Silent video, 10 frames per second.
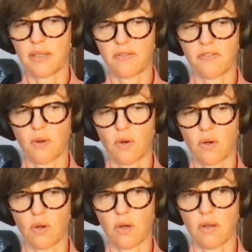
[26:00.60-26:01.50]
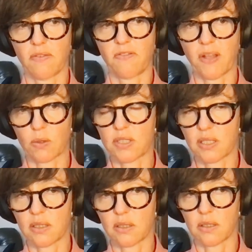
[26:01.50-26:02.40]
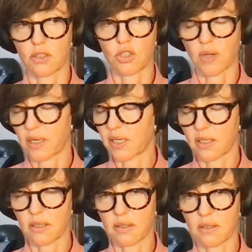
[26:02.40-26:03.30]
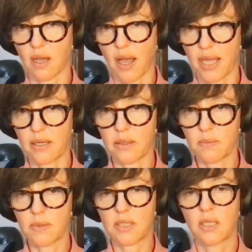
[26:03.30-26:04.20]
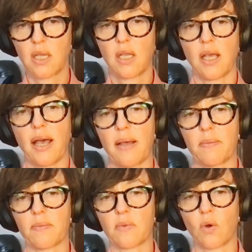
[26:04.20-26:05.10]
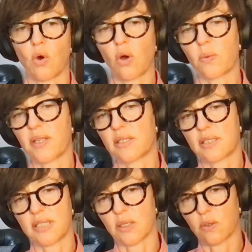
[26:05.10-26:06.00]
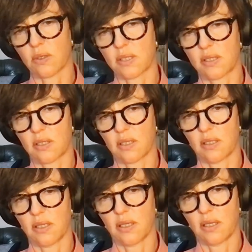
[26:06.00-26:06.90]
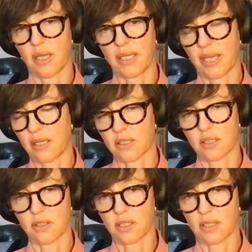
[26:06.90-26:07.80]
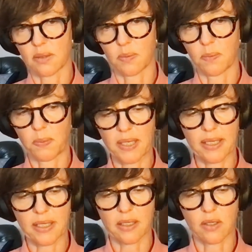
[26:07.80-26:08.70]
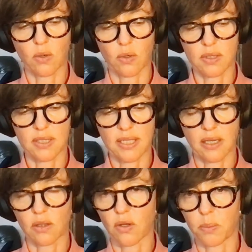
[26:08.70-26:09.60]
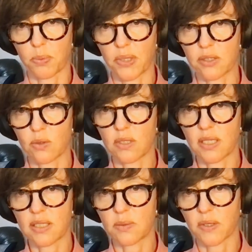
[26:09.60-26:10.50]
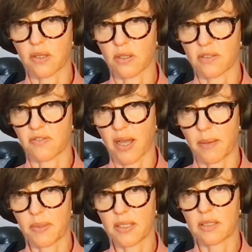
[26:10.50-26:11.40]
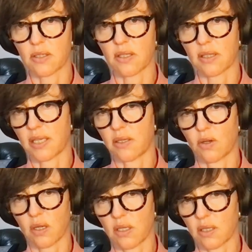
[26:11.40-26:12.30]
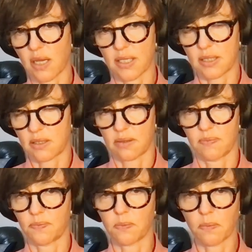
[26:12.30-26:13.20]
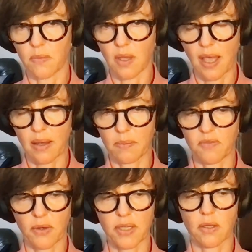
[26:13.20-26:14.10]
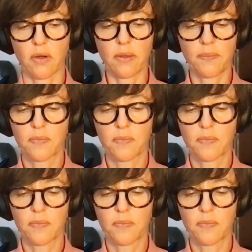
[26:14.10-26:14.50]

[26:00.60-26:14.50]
for felted, shrunken items, or with silks, again, to just be causing a lot of brittleness with those fibers so that they're not going to last very long.